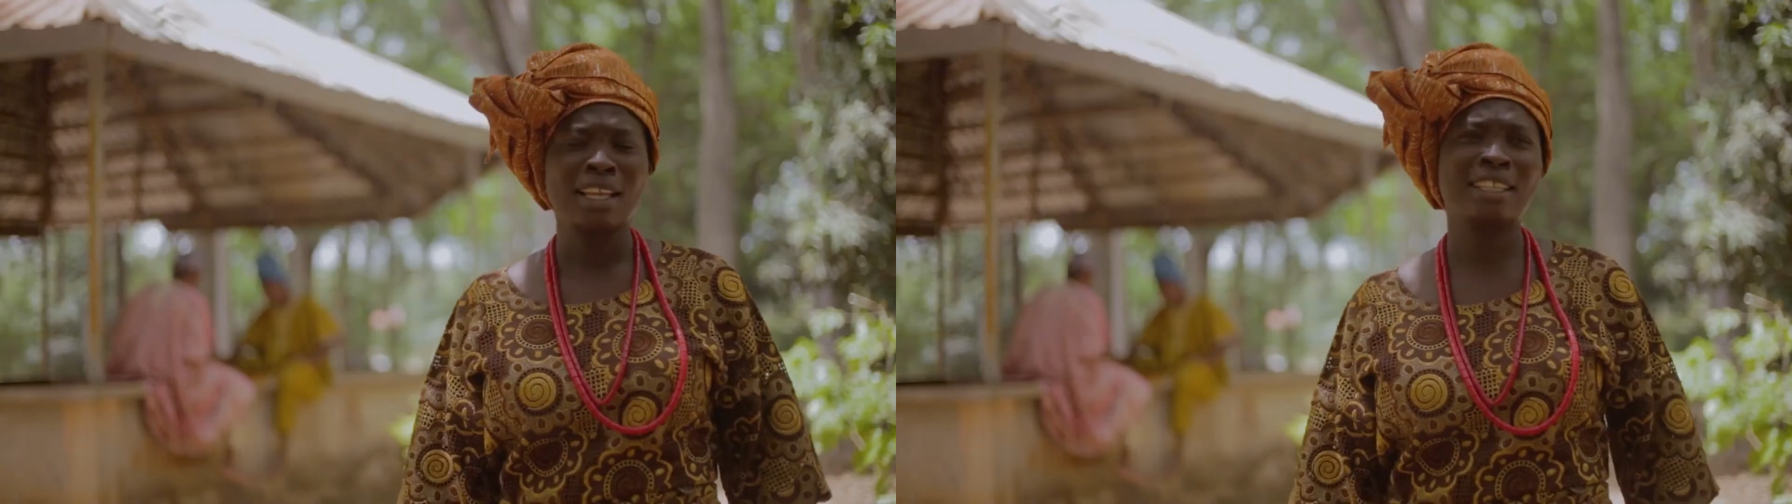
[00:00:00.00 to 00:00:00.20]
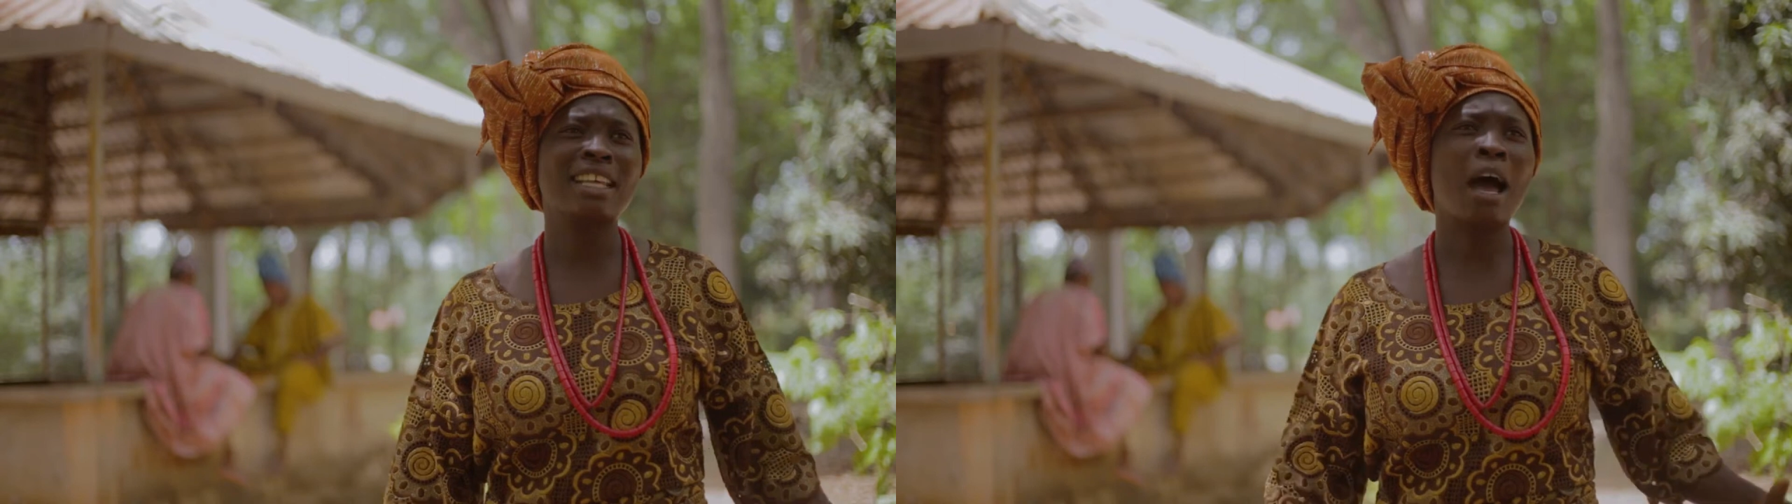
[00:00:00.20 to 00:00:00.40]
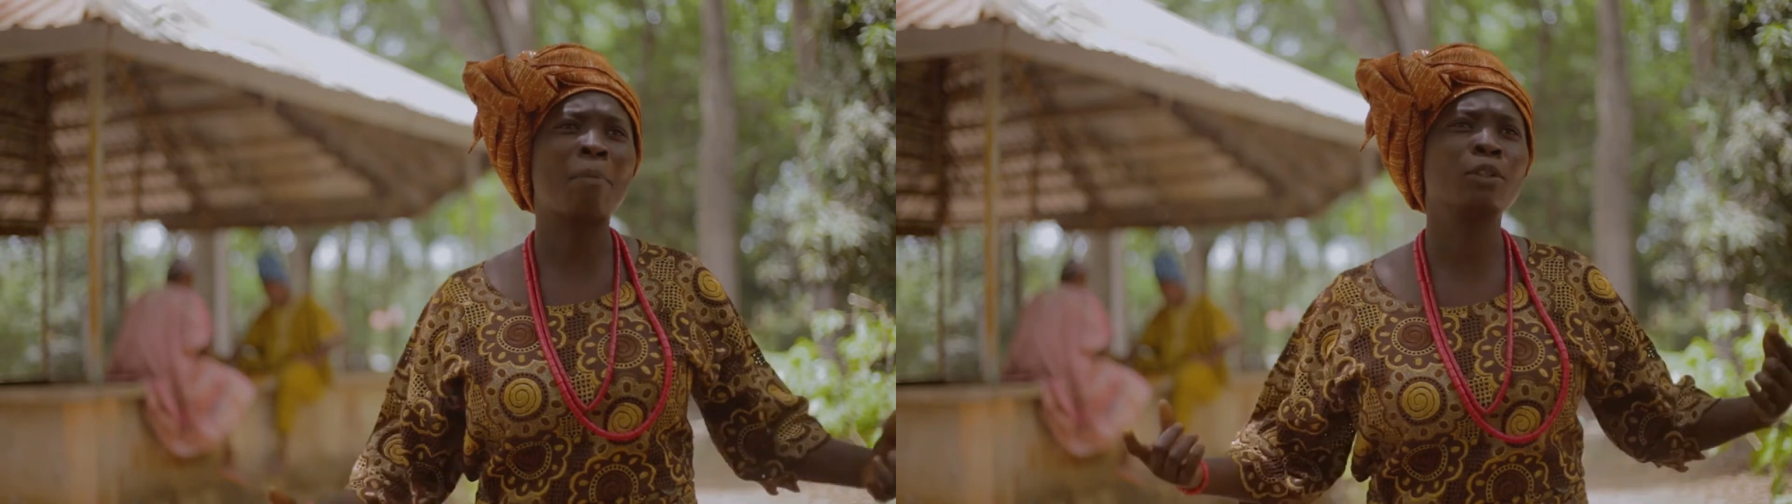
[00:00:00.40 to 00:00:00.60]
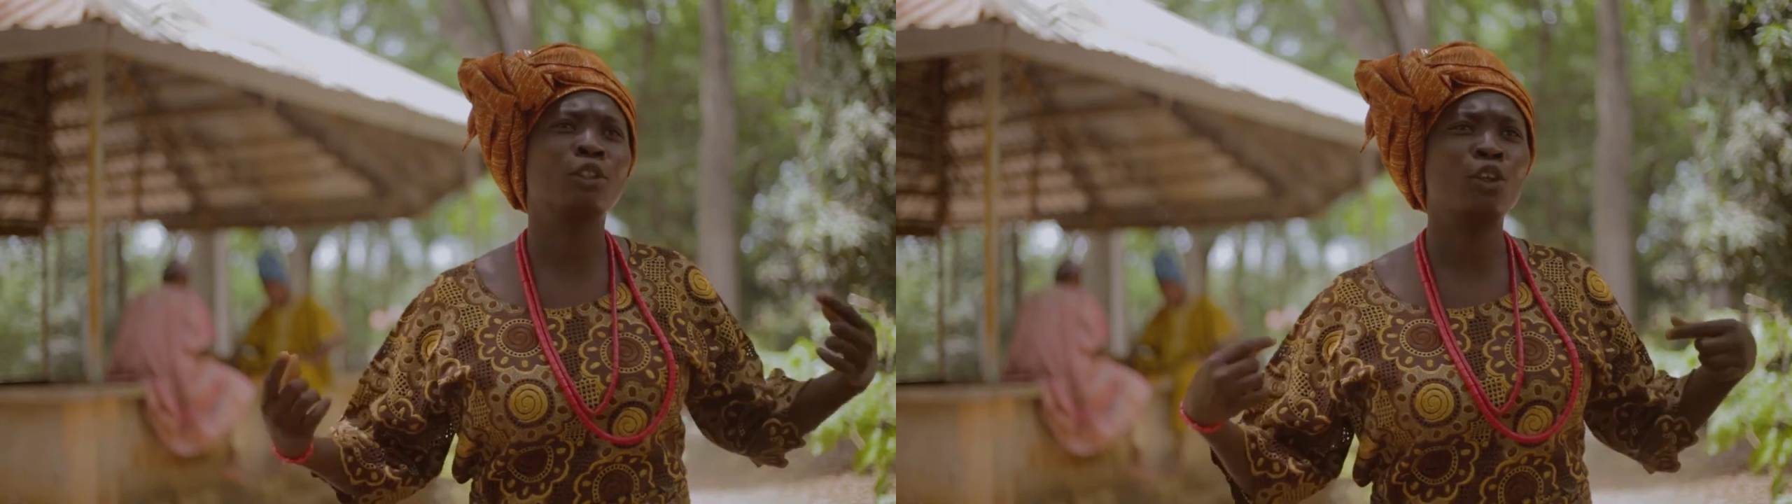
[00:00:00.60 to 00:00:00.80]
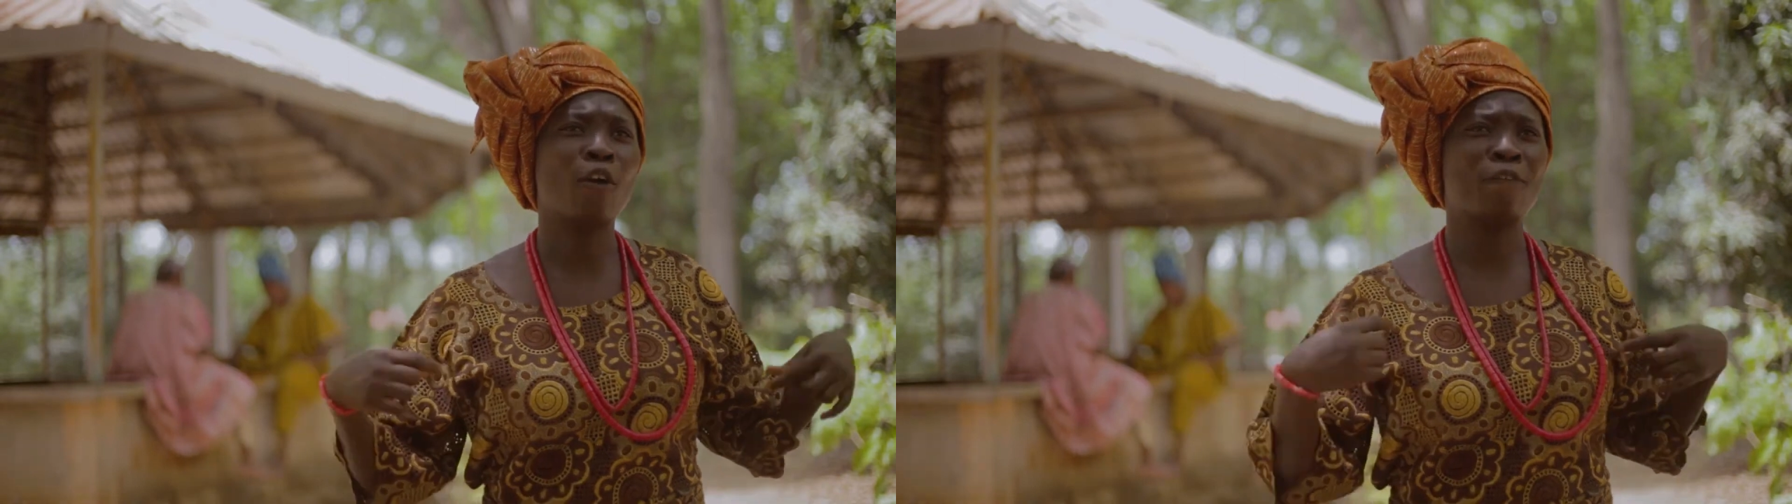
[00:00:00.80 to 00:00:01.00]
It
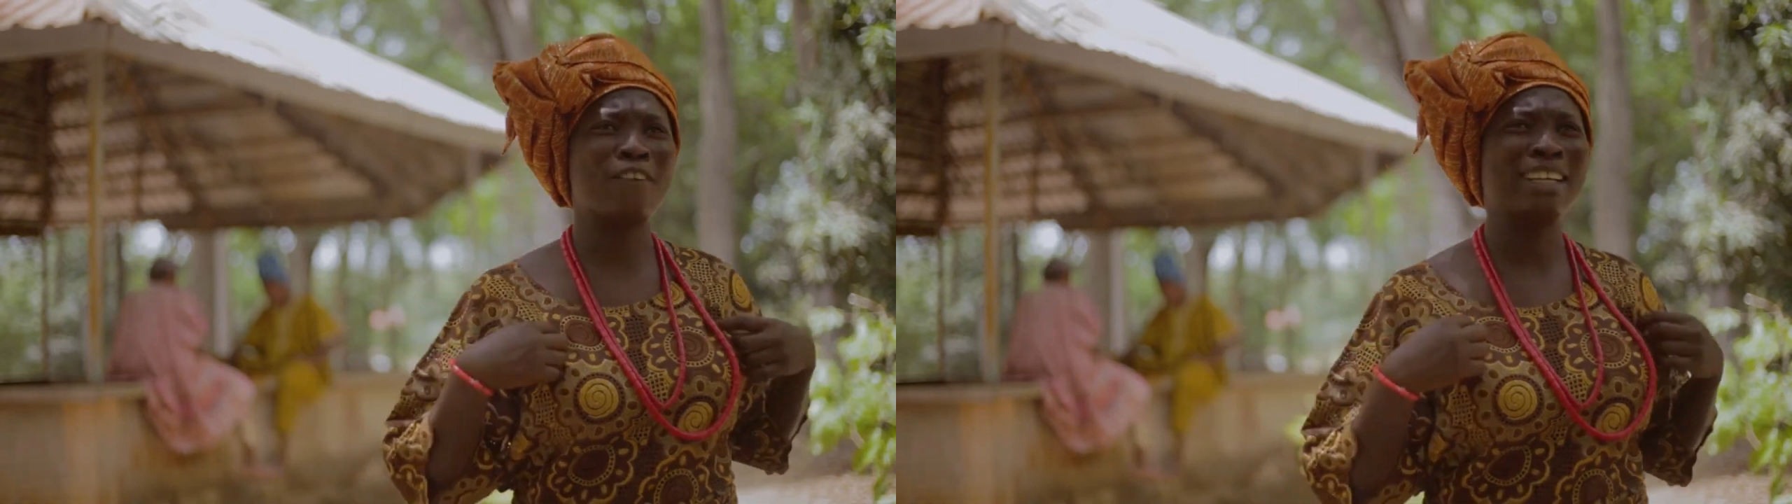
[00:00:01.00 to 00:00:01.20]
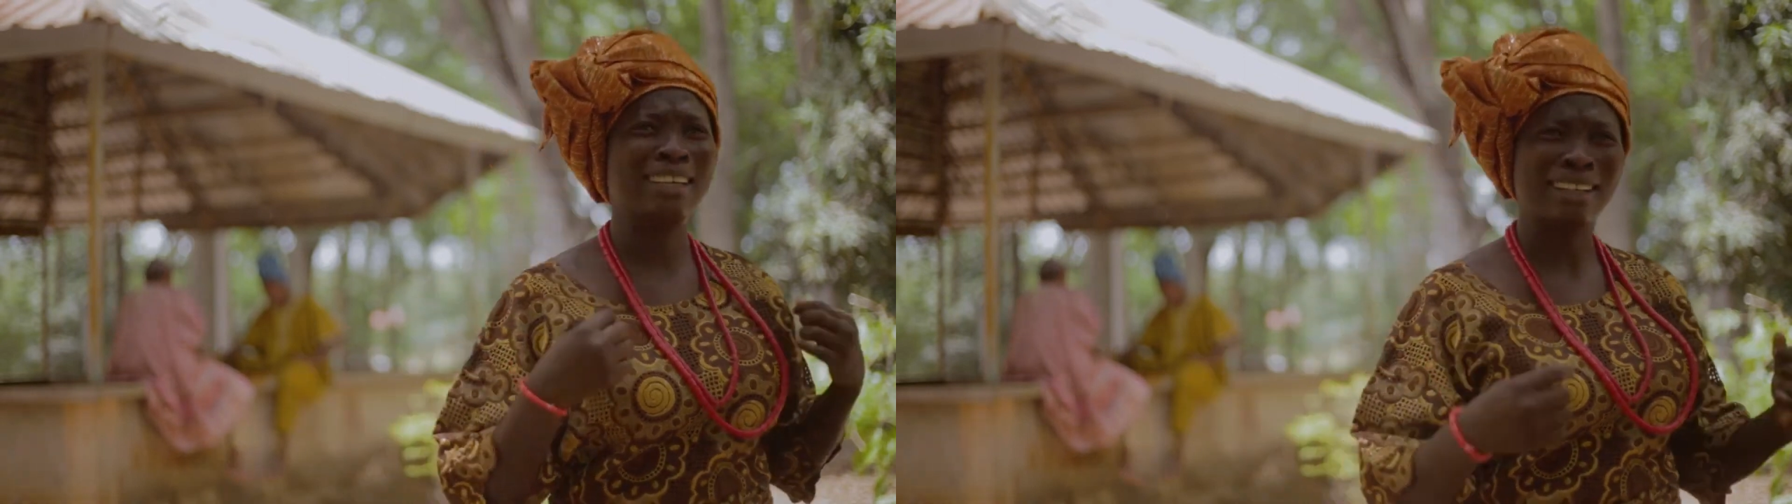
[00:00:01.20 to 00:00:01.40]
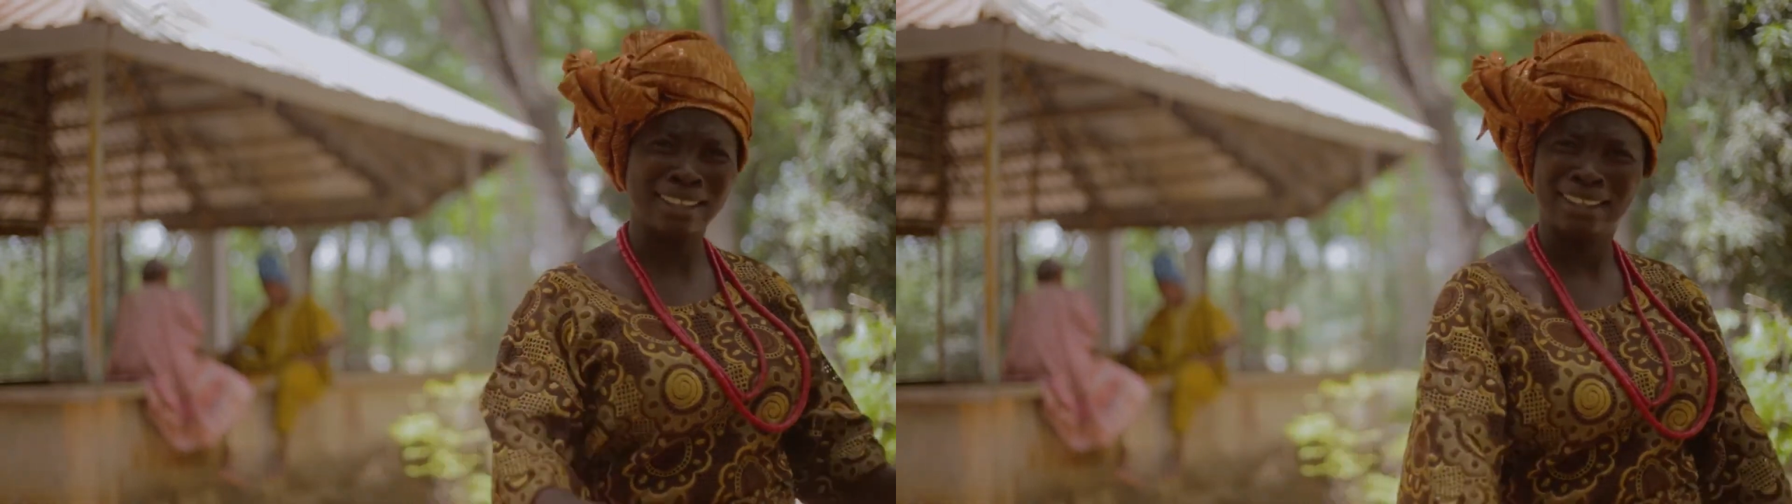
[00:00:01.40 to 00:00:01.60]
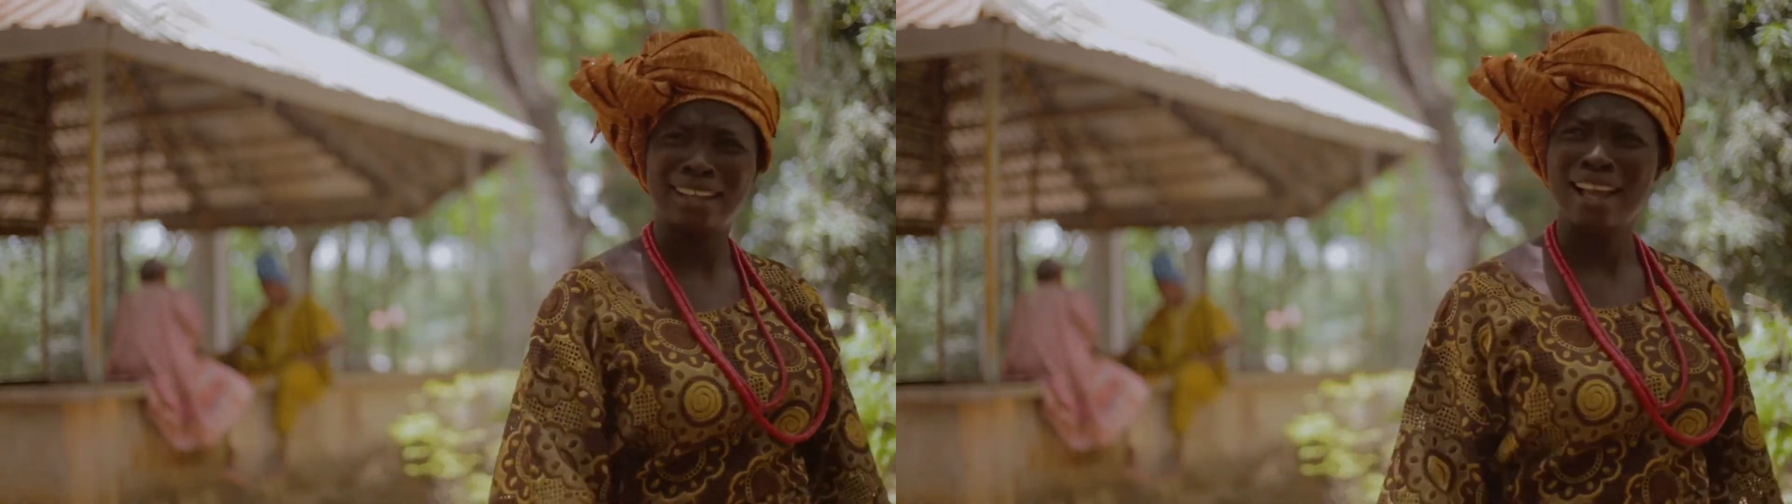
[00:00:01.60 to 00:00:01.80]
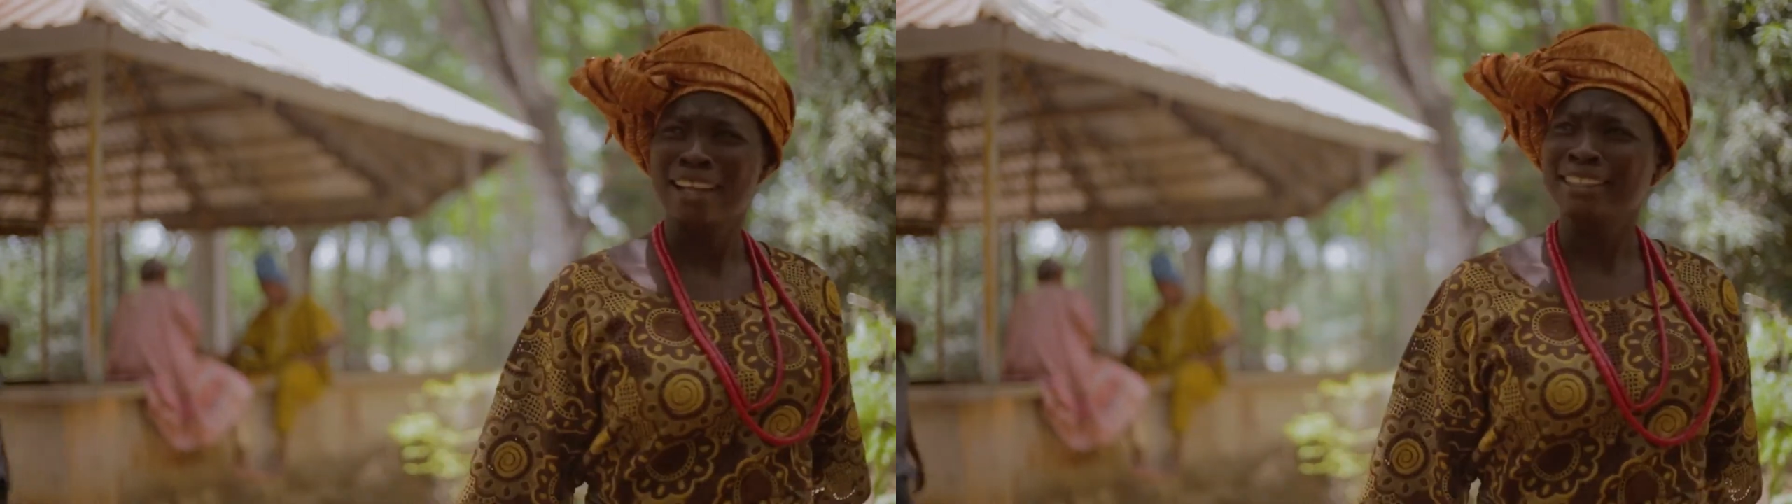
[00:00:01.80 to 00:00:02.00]
happened to your father,
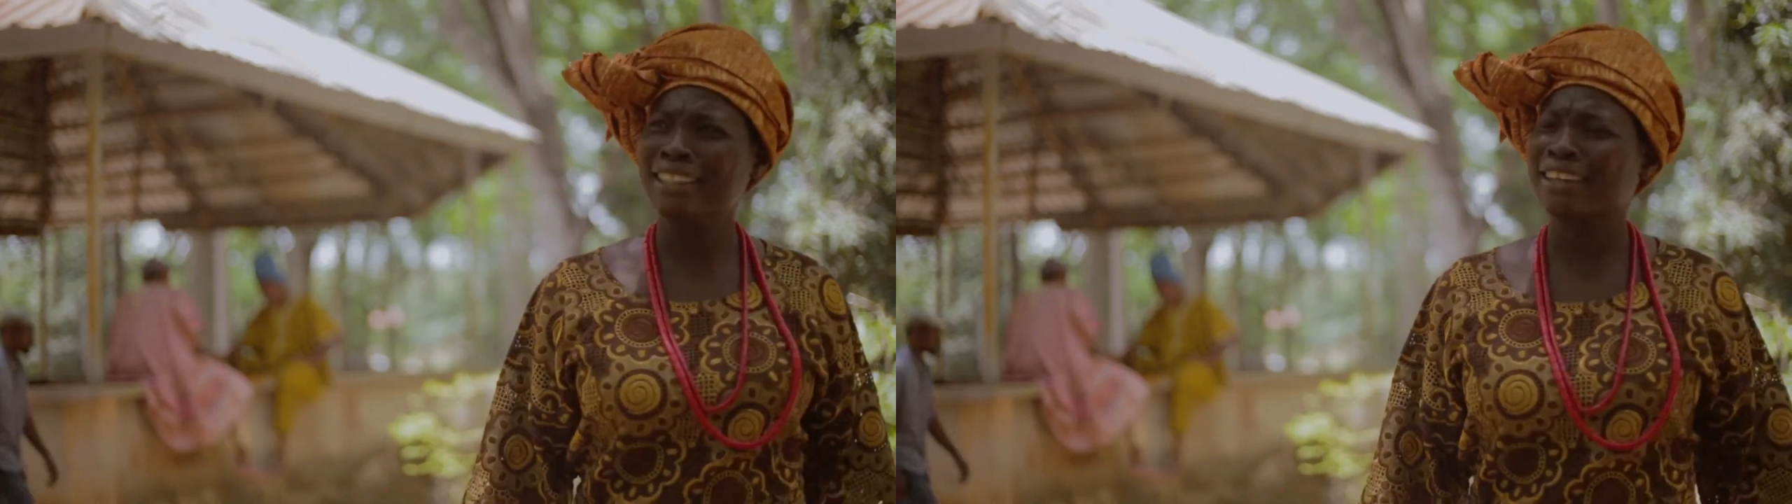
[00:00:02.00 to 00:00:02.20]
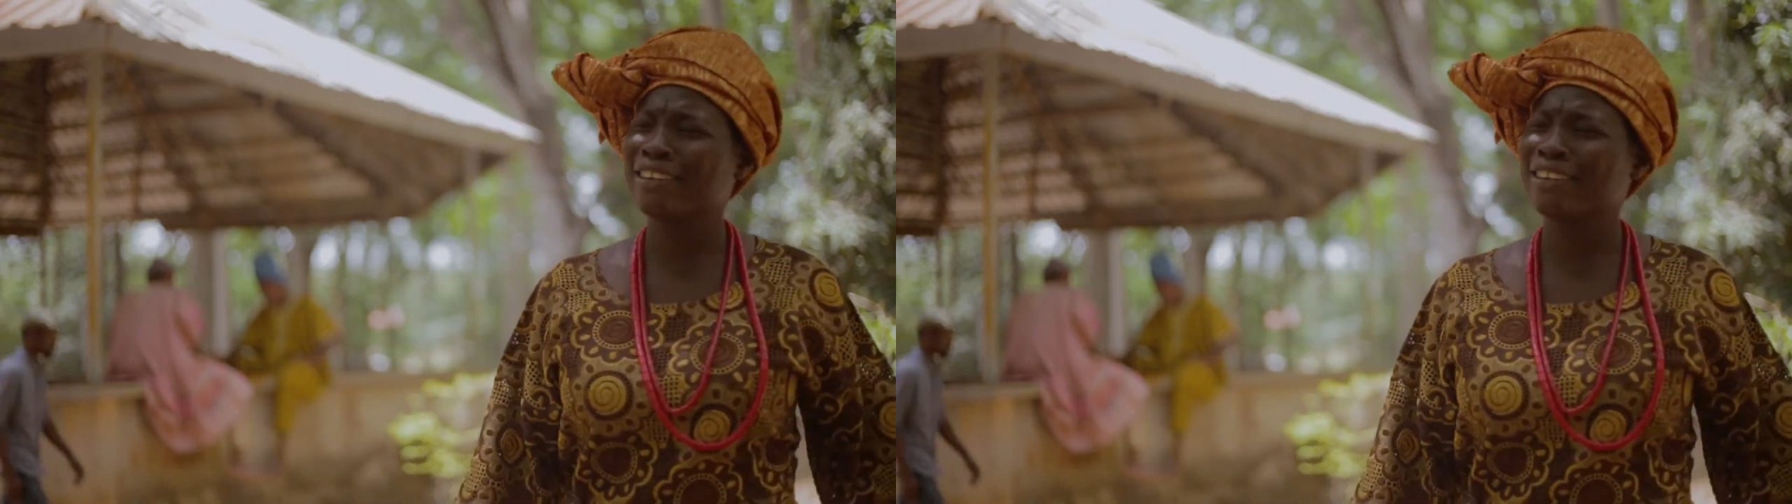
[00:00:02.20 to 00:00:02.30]
the